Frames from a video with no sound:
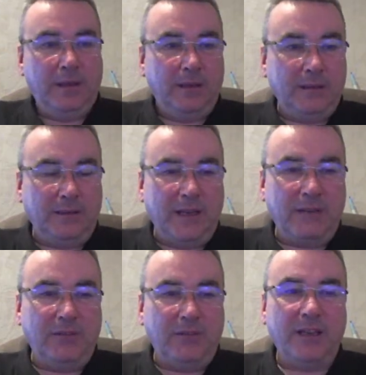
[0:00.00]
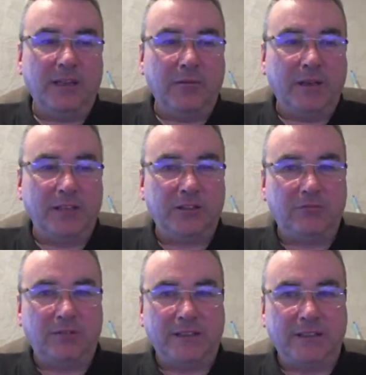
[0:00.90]
Yeah, if you get your location
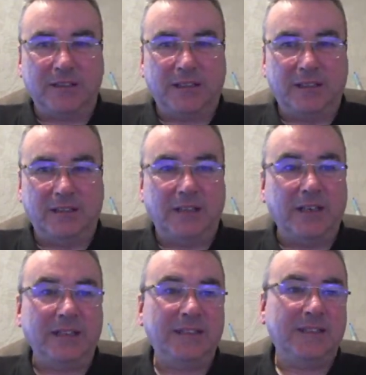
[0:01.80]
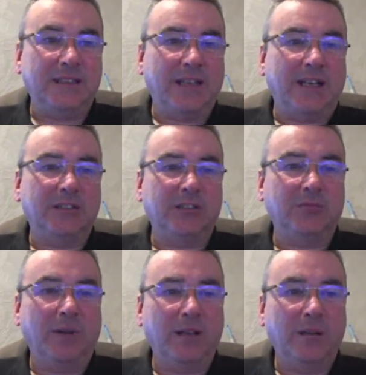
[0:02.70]
right, they're easy to catch as
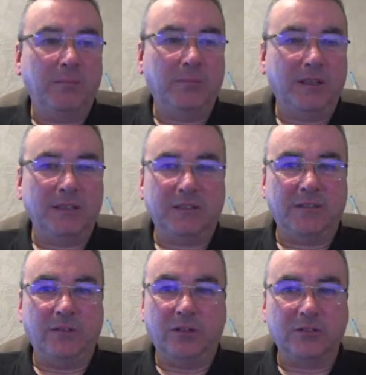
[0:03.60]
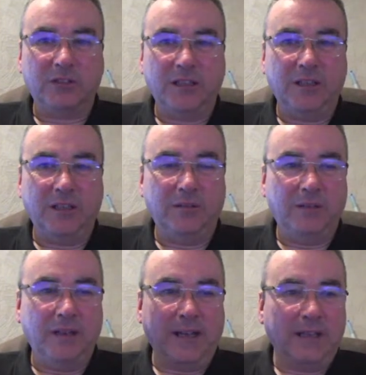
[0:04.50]
well, because they've not seen
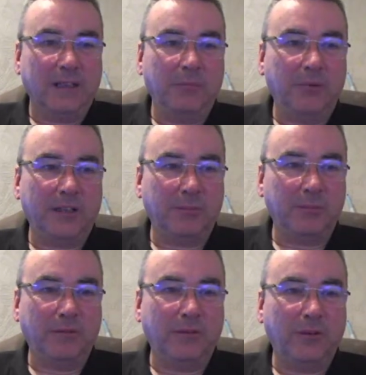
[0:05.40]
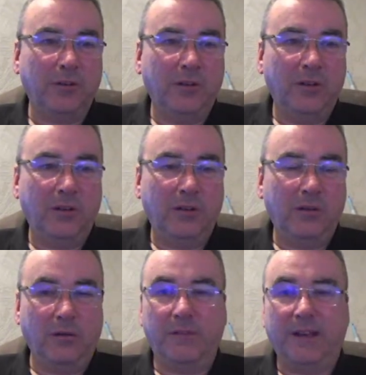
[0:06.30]
angling pressure before,
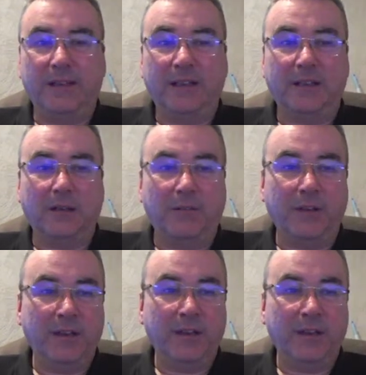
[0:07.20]
or very little of it.